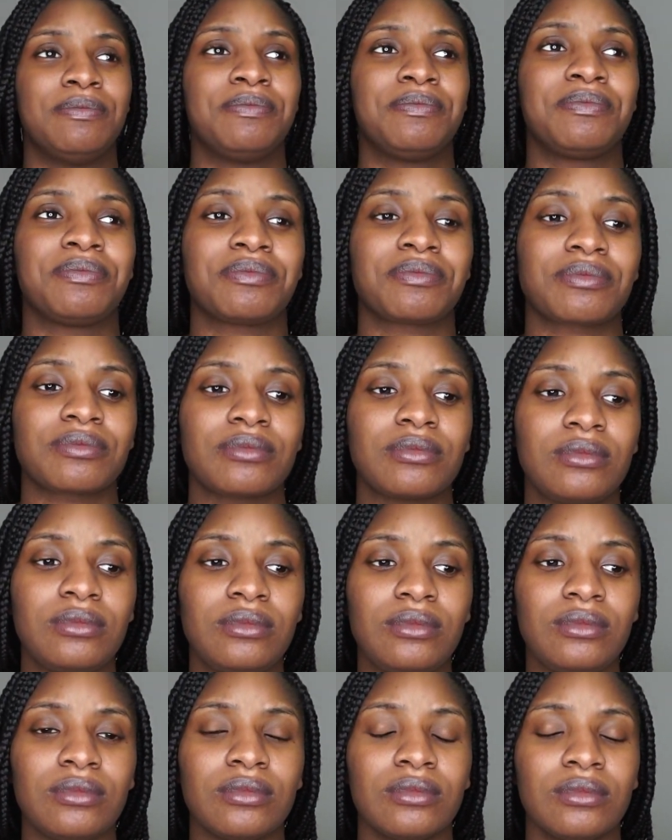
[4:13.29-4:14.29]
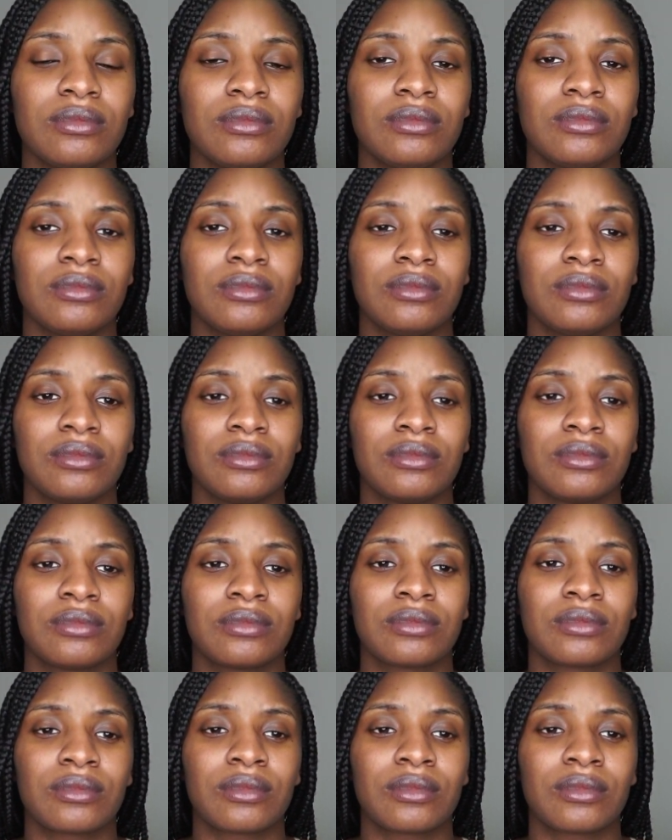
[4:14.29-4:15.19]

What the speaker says: Nothing is said.